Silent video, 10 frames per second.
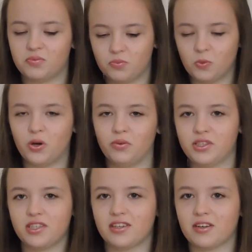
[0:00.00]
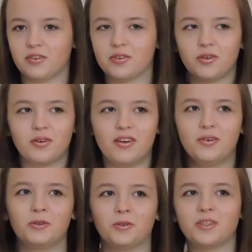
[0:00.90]
water runs down.
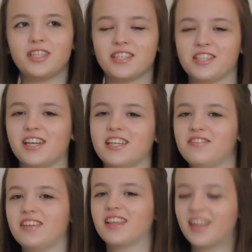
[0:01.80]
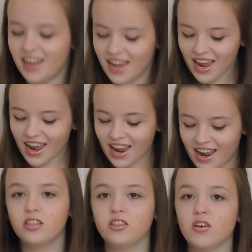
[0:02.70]
Oh, it's such a nice feeling.
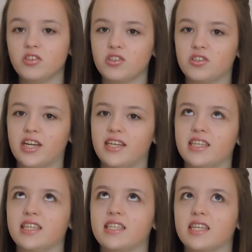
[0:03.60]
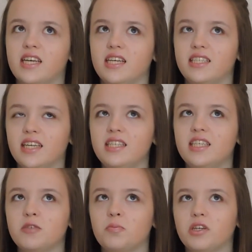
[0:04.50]
Doctors or dentists?
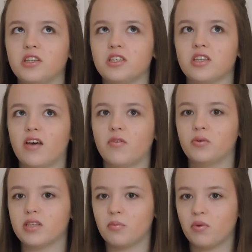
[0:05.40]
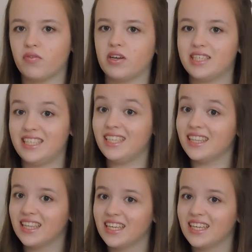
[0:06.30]
Dentists, because I've always had perfect teeth.